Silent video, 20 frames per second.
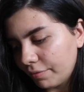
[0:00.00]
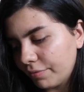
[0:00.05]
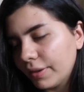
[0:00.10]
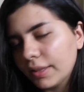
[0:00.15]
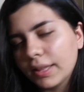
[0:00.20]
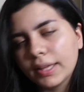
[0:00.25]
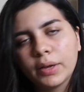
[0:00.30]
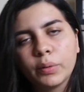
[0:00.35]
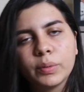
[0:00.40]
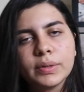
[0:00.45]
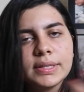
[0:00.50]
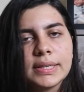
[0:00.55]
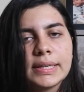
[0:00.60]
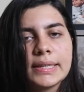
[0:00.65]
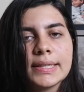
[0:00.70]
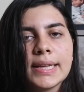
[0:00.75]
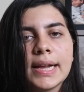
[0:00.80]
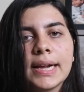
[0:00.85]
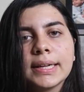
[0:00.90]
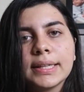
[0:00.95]
I feel like it wasn't
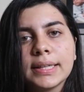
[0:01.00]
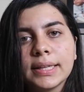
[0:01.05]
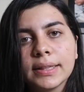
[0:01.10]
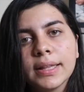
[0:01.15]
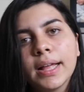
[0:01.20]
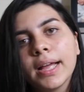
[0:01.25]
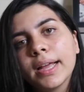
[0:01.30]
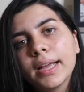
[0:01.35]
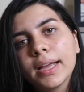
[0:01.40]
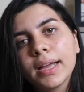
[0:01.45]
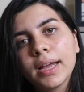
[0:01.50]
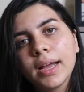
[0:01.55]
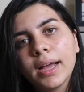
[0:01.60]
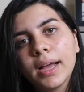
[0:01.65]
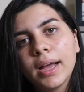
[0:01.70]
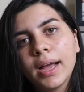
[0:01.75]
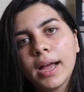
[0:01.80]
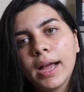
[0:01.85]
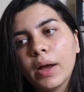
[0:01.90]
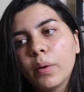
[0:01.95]
exactly like
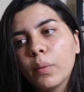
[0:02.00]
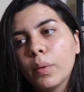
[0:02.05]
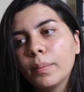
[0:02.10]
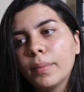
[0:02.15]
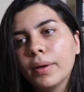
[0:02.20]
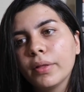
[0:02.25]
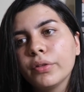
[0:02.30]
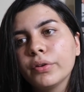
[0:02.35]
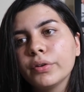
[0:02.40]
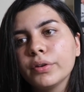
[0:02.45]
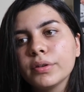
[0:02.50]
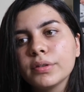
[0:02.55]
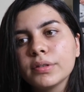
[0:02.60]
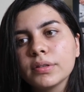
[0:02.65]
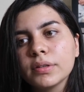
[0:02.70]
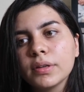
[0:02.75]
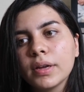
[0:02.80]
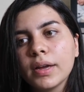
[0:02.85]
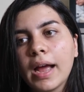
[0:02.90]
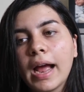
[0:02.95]
how a
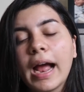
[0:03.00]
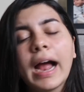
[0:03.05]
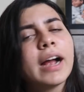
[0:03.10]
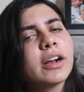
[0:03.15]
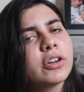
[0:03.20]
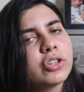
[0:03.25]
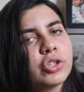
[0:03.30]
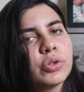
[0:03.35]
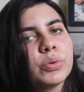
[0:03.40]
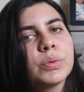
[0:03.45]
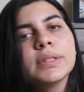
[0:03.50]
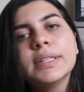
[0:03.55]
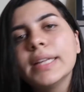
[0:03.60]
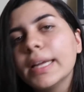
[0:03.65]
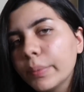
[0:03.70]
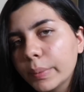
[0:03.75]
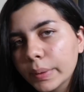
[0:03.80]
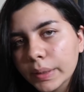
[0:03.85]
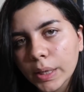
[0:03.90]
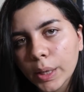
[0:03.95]
mother's actual
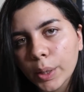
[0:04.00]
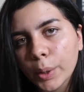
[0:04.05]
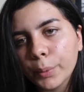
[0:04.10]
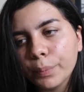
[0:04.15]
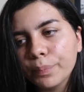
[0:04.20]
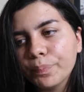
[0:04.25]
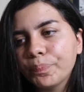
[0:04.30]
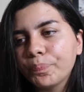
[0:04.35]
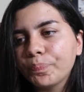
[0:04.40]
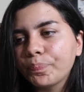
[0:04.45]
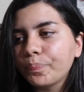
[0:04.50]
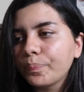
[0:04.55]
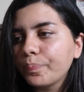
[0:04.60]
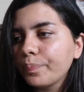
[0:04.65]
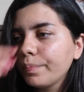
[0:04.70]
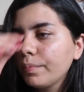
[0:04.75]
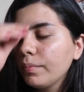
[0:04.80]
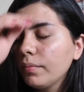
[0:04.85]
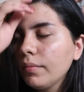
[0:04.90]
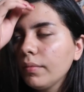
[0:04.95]
day would go.
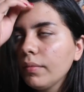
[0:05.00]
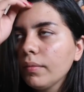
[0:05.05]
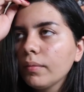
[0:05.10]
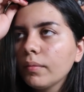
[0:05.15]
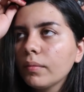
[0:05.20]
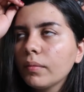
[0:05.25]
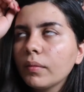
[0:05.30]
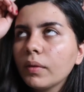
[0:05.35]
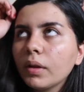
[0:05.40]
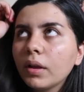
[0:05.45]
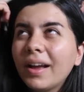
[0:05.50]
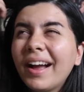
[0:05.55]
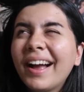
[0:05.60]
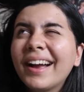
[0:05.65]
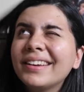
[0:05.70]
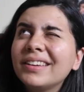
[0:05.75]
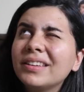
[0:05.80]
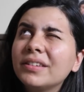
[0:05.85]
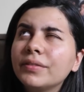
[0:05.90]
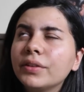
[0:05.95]

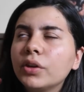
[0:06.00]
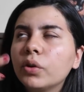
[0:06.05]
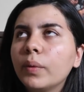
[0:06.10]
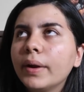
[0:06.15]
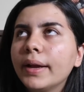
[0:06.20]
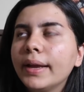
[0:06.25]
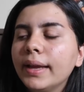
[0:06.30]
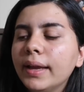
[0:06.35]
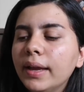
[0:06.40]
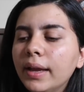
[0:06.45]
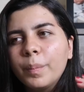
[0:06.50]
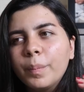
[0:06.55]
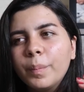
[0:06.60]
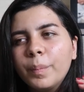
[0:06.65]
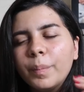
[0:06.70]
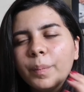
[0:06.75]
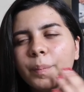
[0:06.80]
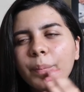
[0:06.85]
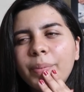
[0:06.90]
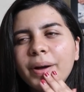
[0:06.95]
Kind of in a way,
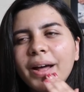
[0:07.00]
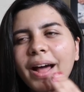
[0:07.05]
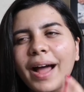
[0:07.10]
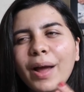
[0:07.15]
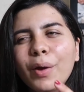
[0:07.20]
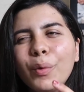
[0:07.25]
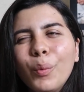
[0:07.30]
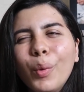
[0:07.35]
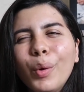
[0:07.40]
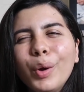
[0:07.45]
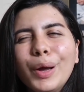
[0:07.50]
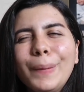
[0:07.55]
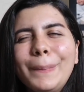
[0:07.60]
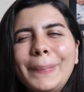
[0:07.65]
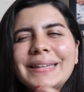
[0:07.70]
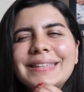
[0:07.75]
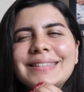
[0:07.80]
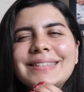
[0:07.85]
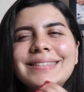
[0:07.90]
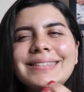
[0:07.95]
but I woke
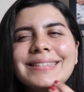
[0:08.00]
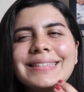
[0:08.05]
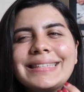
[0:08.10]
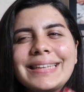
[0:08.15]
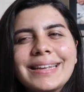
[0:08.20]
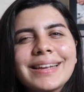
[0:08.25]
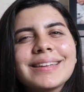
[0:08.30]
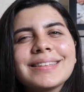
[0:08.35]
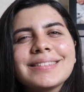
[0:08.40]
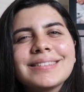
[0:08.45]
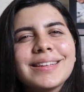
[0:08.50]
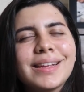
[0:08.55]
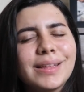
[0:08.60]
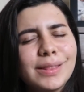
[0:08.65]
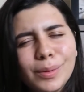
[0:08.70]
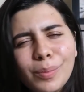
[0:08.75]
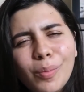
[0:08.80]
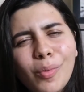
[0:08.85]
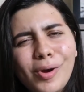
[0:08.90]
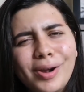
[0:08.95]
up at 6 in
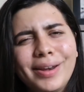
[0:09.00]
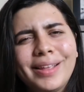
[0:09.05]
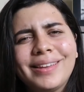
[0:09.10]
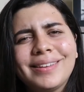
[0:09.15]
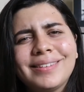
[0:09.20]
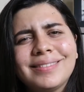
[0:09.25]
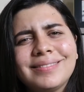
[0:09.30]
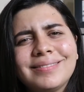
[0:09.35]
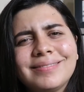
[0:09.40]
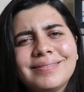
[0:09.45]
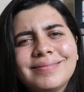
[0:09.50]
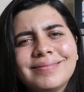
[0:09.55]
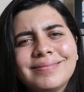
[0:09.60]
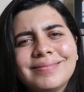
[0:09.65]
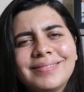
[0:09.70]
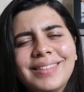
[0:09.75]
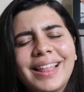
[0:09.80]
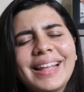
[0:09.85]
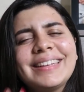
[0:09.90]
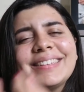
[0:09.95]
the morning,
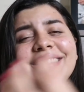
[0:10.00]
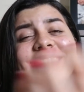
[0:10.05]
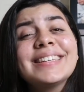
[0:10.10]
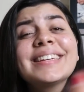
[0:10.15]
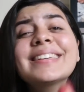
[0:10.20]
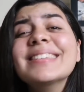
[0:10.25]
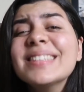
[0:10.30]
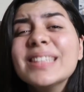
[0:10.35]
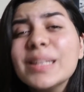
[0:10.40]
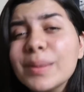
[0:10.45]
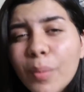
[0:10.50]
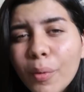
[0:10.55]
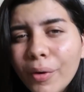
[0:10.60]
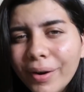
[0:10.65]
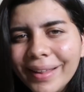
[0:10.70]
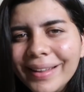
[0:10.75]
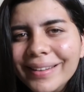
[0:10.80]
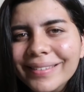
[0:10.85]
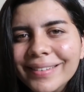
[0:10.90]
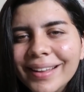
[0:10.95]
like 6 in the
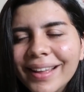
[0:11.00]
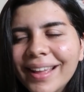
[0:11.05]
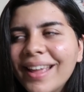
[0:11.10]
morning.